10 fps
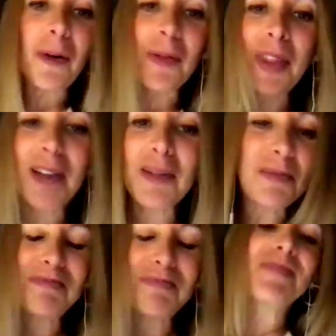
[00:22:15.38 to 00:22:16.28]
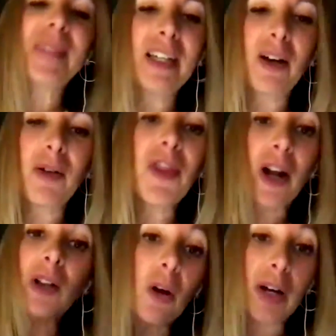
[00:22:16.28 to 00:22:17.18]
that,
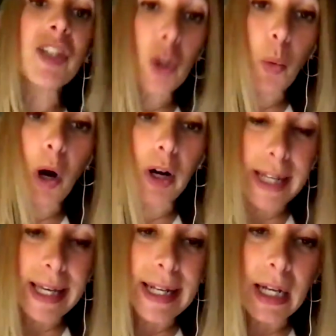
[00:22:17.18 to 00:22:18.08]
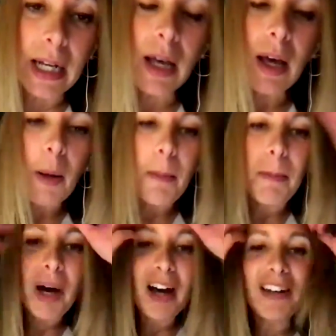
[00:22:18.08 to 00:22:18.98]
their loss, you weren't in it,
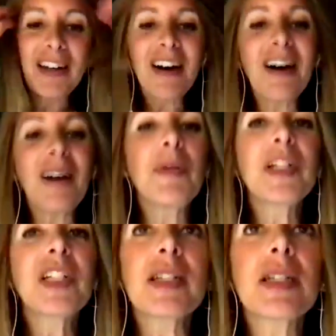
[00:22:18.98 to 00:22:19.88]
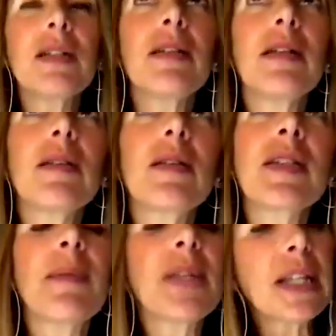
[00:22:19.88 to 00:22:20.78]
but just to
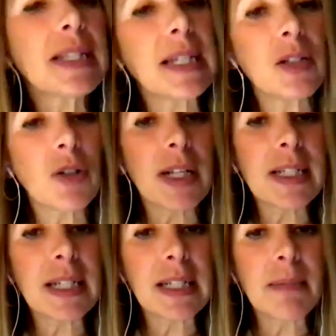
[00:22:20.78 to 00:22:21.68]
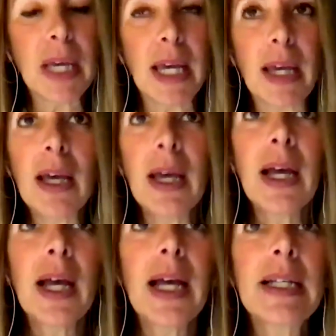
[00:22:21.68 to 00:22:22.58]
something that's interesting to me
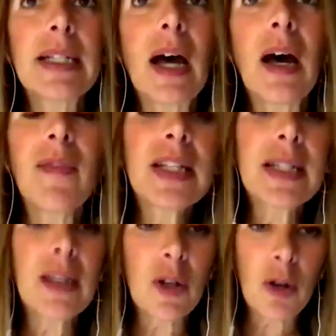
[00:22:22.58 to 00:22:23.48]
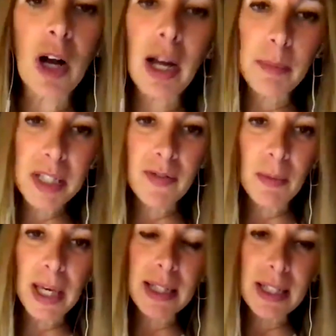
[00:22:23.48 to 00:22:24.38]
is obviously the crimes of the
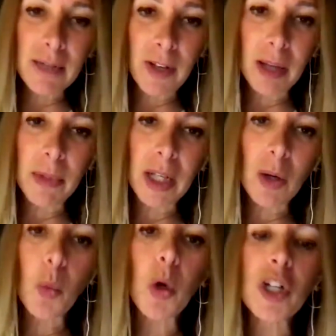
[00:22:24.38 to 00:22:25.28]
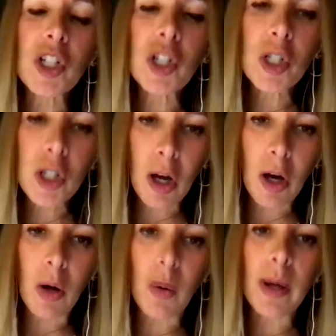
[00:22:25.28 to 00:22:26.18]
Manson family were
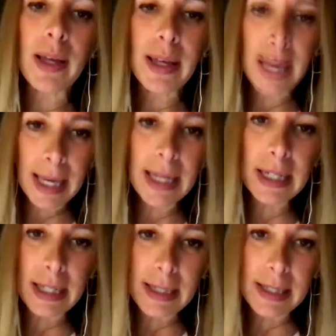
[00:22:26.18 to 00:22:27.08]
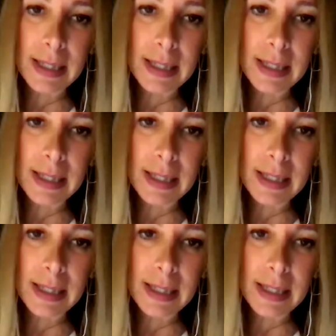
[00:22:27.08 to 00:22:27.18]
so heinous.